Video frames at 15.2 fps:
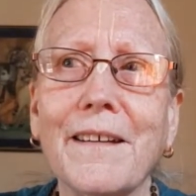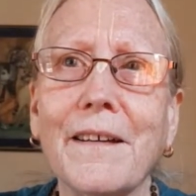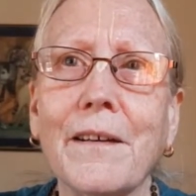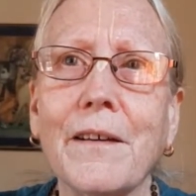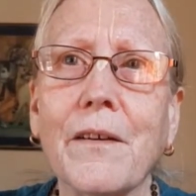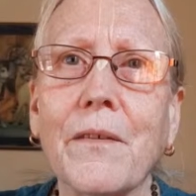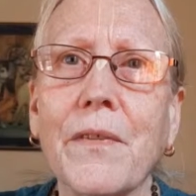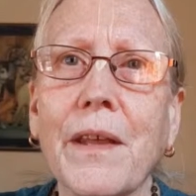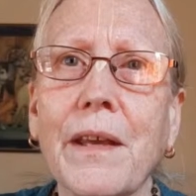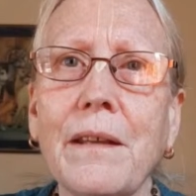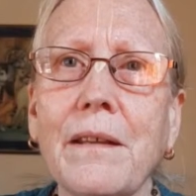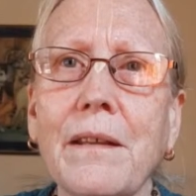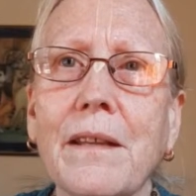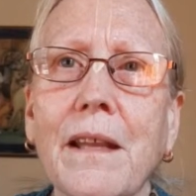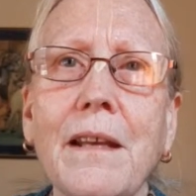You know,
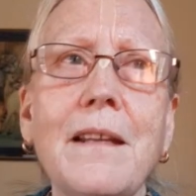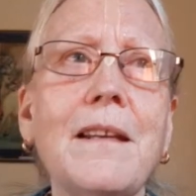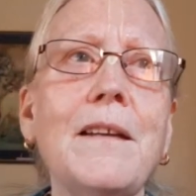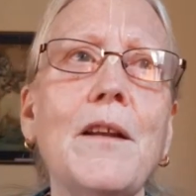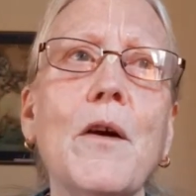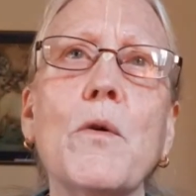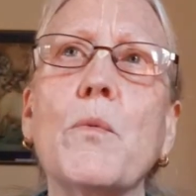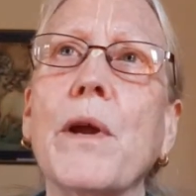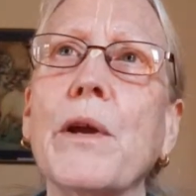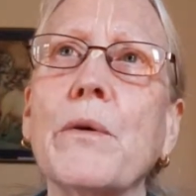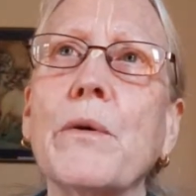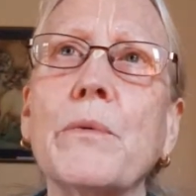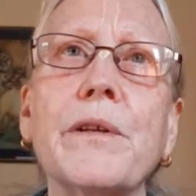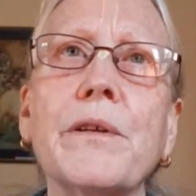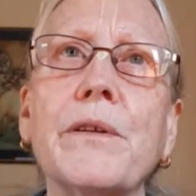they didn't know
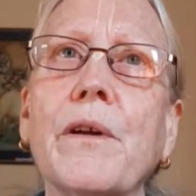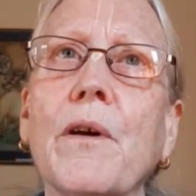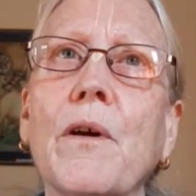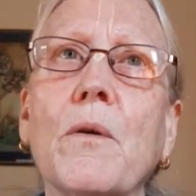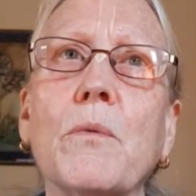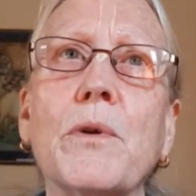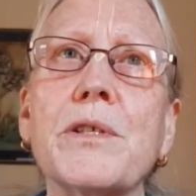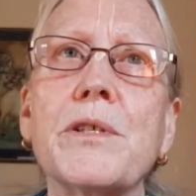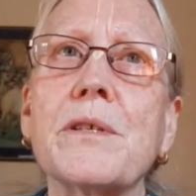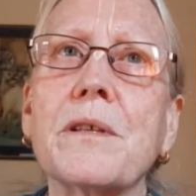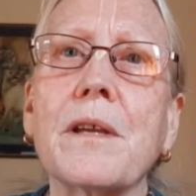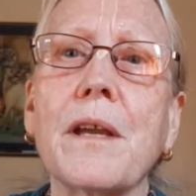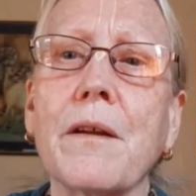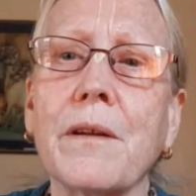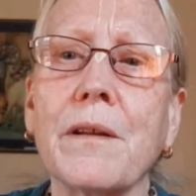where would it go. We're
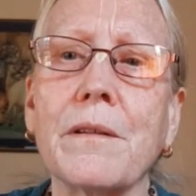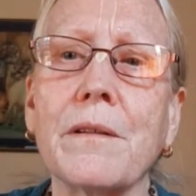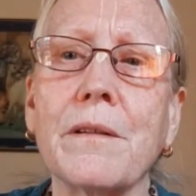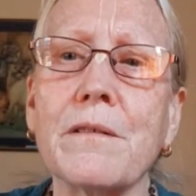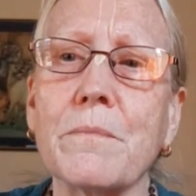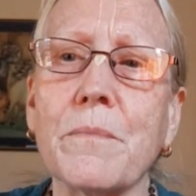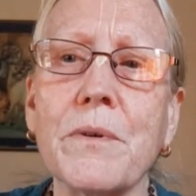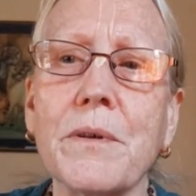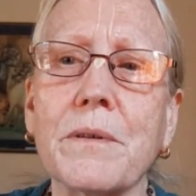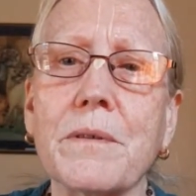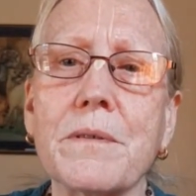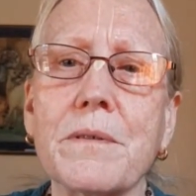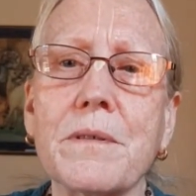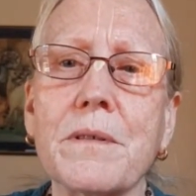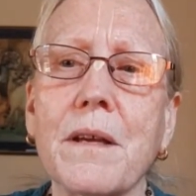just carrying these
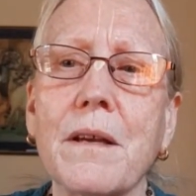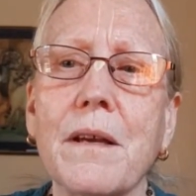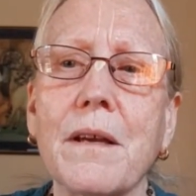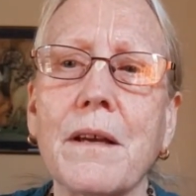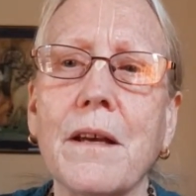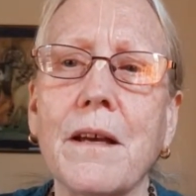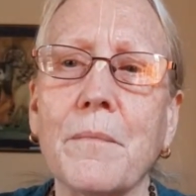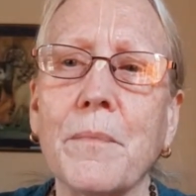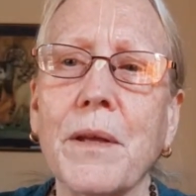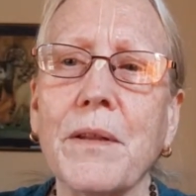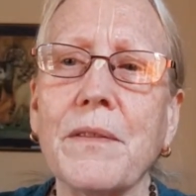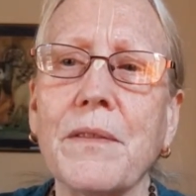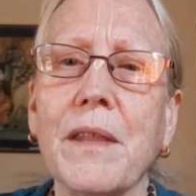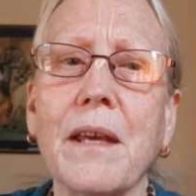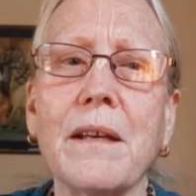books.
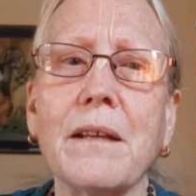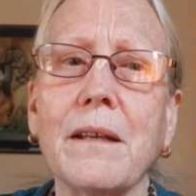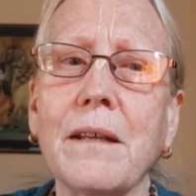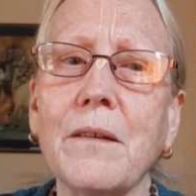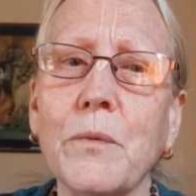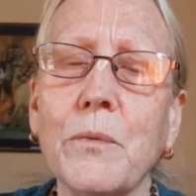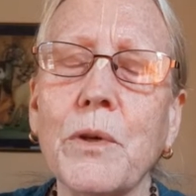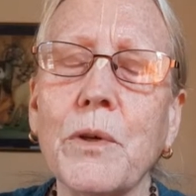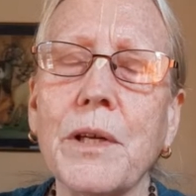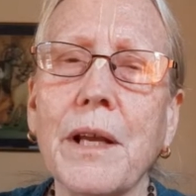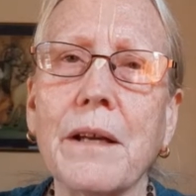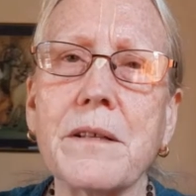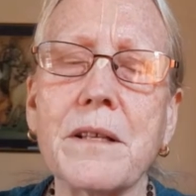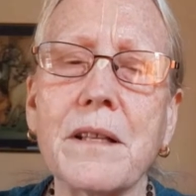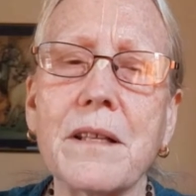But that it would
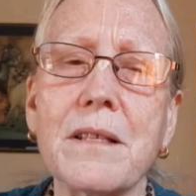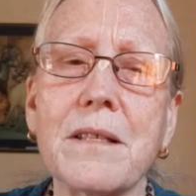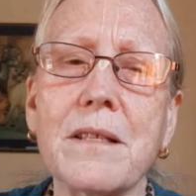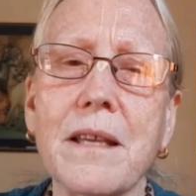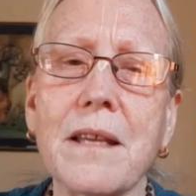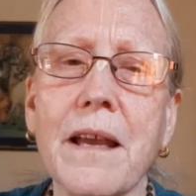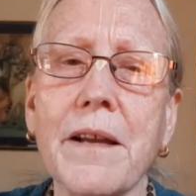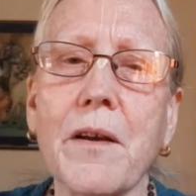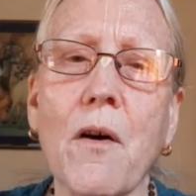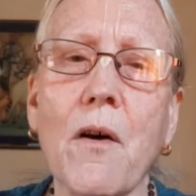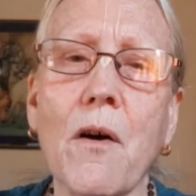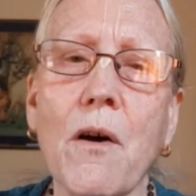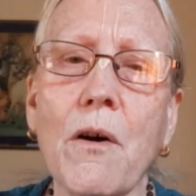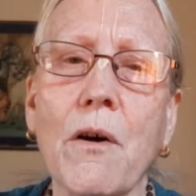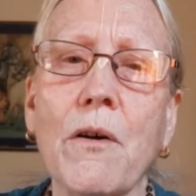actually set
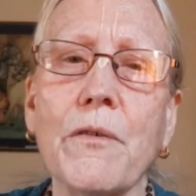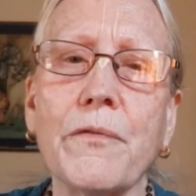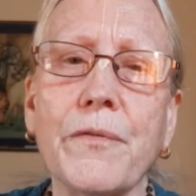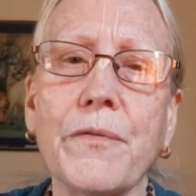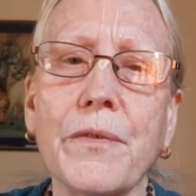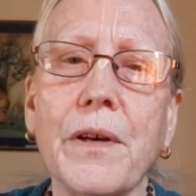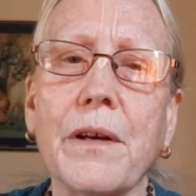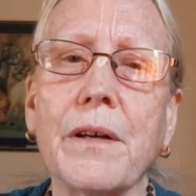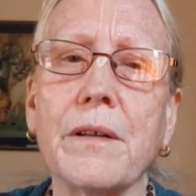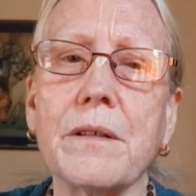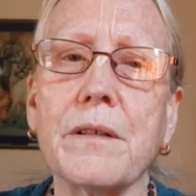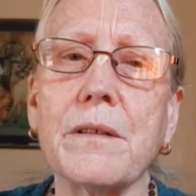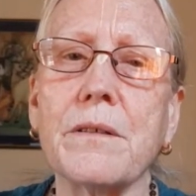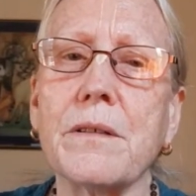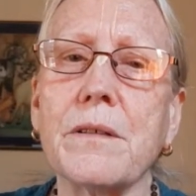off a
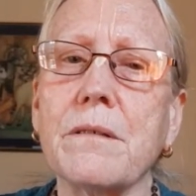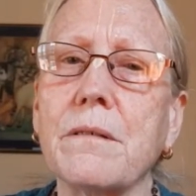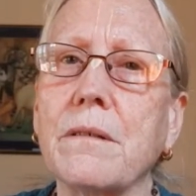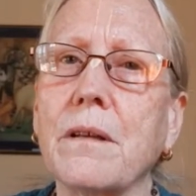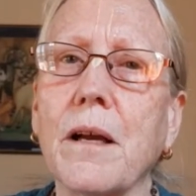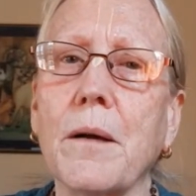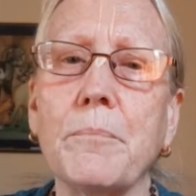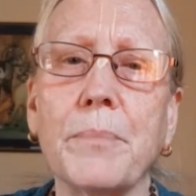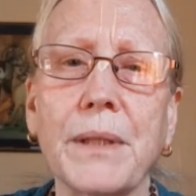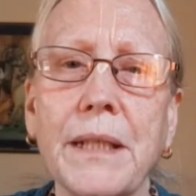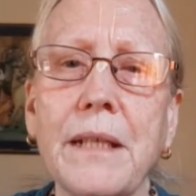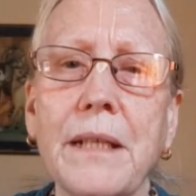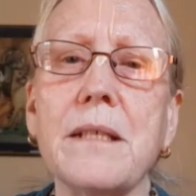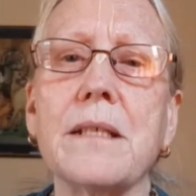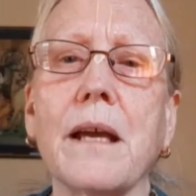
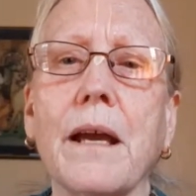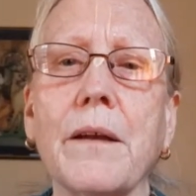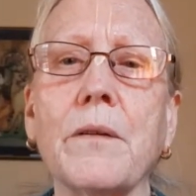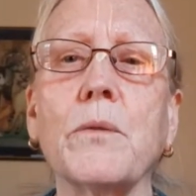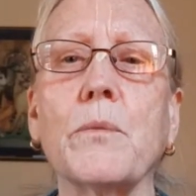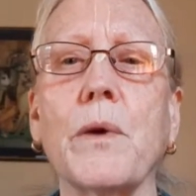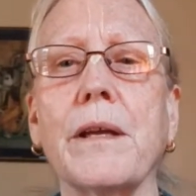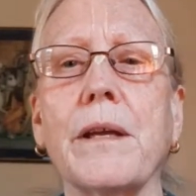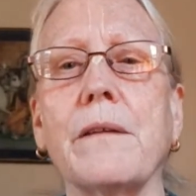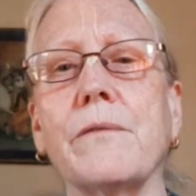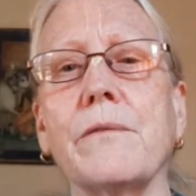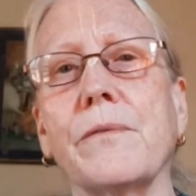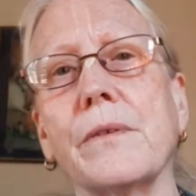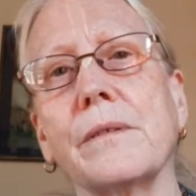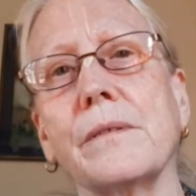complete tidal wave